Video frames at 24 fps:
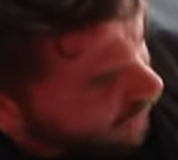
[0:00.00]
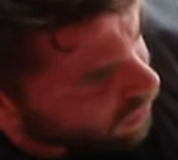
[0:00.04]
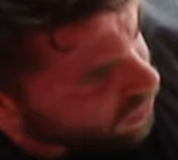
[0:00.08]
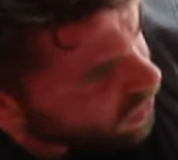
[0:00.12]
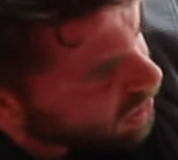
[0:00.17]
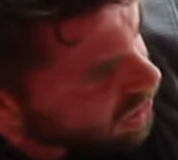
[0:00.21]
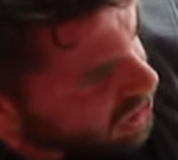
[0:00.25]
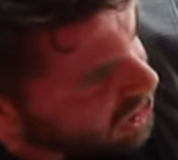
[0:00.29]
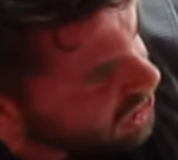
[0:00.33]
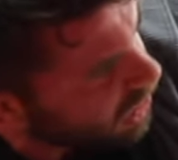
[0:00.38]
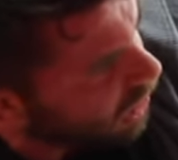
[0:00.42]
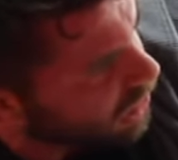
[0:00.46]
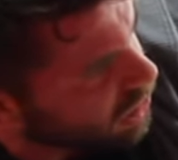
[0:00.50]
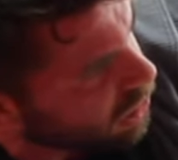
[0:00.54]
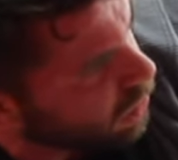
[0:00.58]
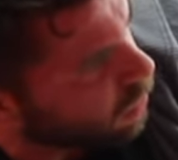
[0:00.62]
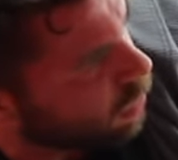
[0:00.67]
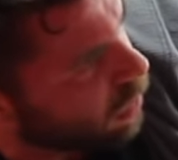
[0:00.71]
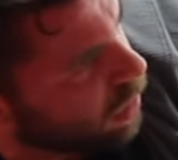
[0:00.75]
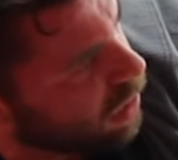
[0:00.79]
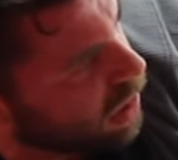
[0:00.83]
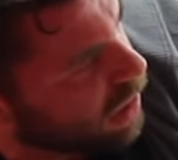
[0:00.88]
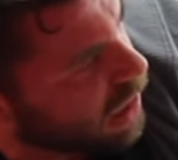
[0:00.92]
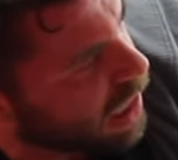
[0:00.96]
and this doesn't
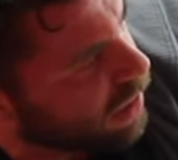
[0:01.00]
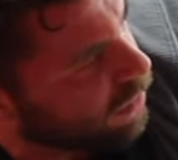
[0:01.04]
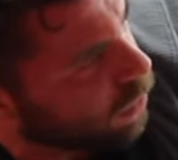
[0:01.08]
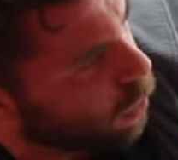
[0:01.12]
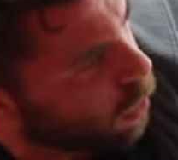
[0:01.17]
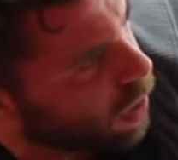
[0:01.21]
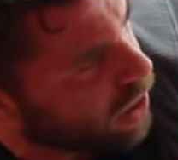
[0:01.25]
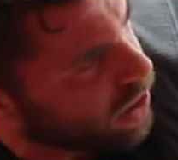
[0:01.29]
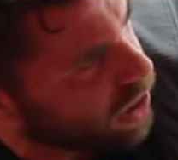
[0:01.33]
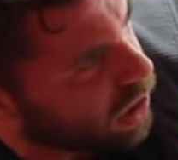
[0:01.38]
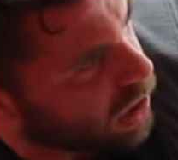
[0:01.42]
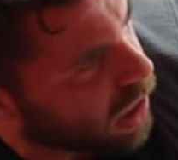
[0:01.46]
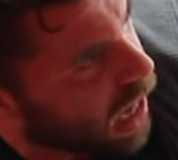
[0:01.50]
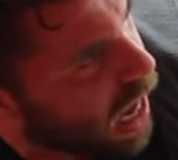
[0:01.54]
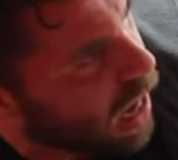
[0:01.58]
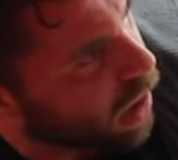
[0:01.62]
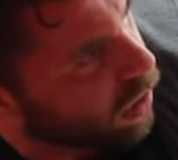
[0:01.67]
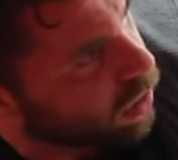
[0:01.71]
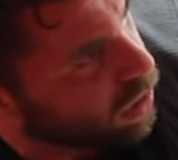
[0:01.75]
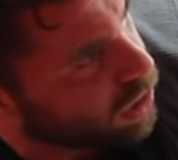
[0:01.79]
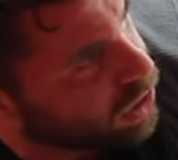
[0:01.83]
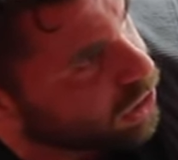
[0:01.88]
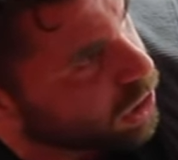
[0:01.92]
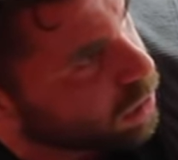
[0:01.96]
really give away the
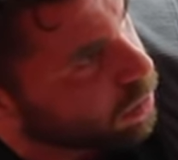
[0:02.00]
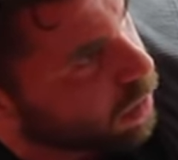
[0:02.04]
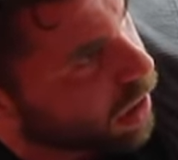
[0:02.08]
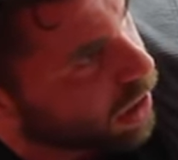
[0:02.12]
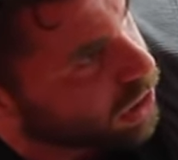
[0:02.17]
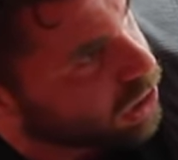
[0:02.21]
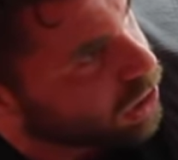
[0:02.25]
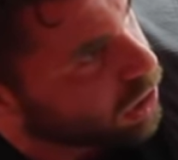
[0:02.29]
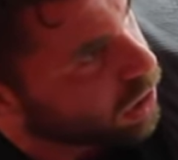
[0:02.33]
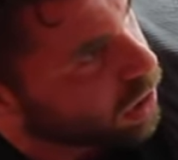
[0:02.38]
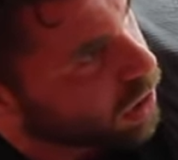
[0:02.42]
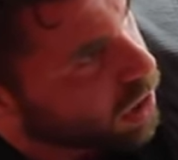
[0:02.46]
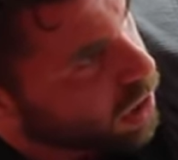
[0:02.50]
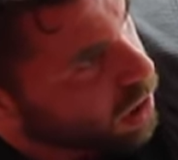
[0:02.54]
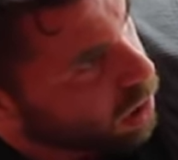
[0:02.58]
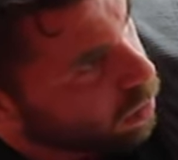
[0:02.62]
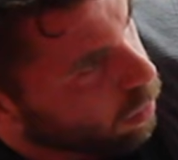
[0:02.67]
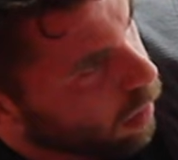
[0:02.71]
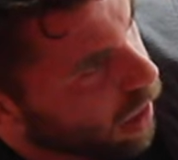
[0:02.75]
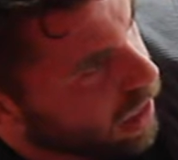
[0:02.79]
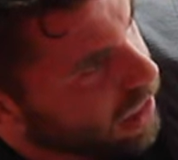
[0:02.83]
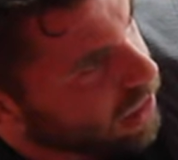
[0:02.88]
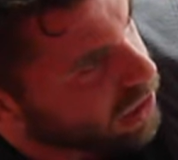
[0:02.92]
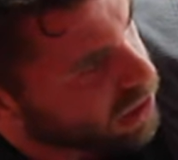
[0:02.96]
collar too much,
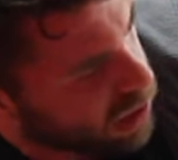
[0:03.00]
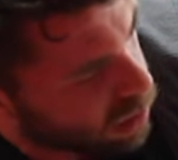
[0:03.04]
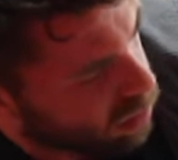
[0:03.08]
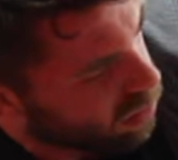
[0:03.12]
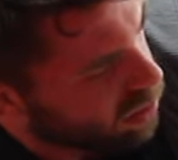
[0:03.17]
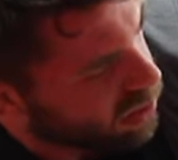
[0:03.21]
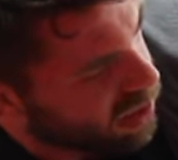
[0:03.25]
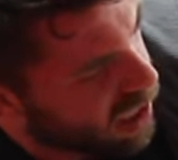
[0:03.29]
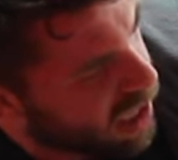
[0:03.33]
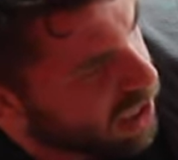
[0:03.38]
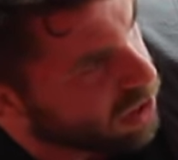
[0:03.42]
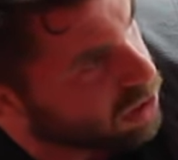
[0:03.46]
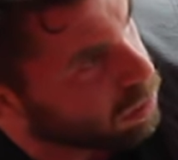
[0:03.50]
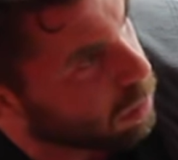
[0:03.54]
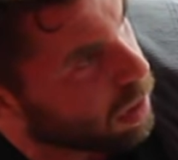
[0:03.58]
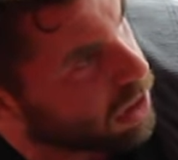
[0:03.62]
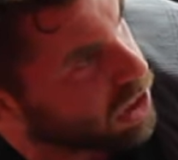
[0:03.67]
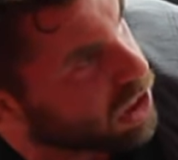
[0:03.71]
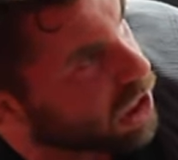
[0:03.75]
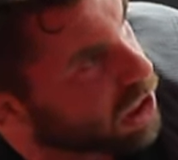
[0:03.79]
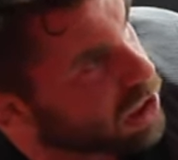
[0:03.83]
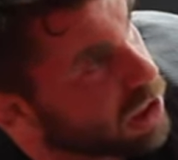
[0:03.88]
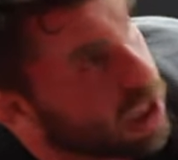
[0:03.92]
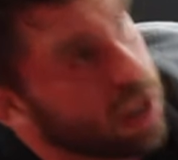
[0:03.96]
right? He's like, well, his hand's on my
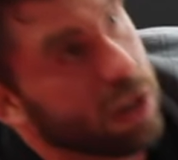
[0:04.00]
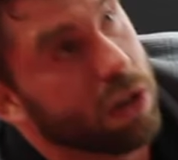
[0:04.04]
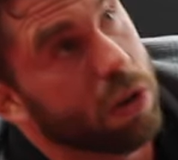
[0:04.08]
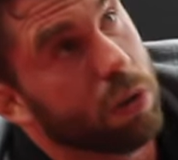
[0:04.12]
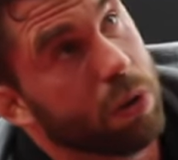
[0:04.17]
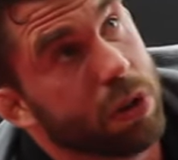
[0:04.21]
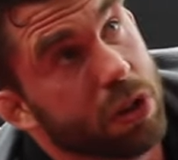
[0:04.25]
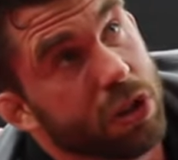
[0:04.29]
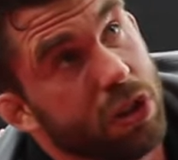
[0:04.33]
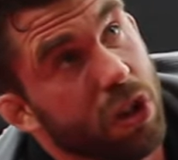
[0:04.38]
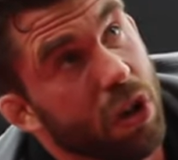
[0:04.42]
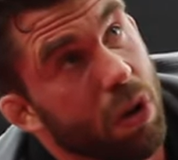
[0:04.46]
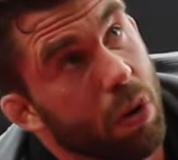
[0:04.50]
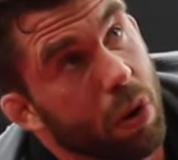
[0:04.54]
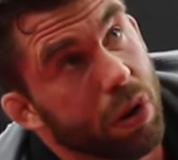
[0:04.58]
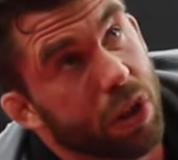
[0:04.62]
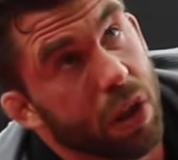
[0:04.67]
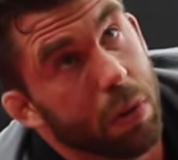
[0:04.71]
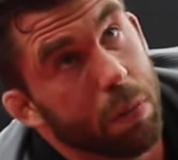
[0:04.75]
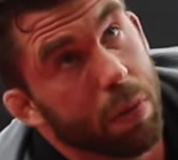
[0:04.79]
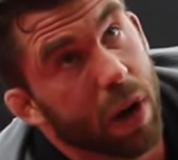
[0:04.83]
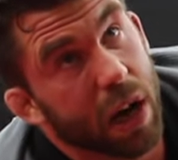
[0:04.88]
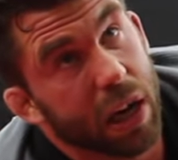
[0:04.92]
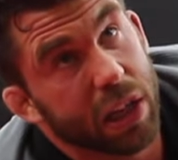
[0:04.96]
chest. I don't know what he's doing
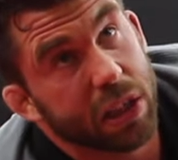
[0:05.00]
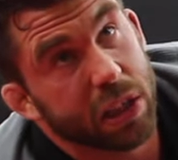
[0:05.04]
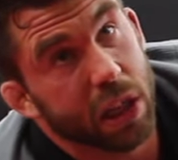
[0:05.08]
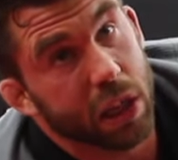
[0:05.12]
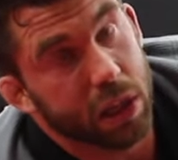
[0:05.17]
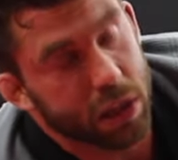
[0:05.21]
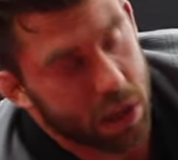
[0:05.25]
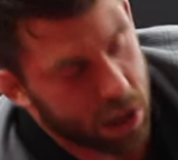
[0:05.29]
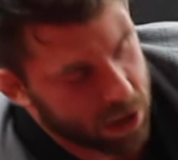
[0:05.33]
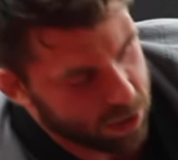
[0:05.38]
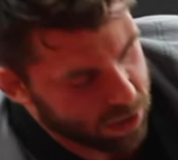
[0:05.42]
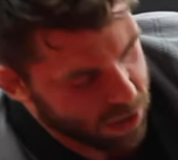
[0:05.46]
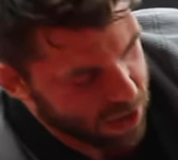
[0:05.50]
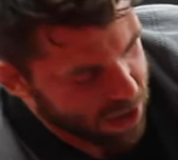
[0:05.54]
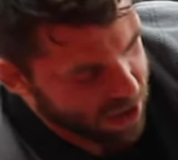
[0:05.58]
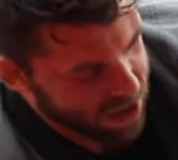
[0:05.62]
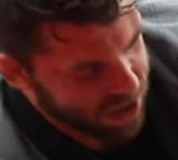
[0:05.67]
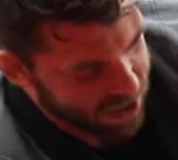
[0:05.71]
with it, but it, you know,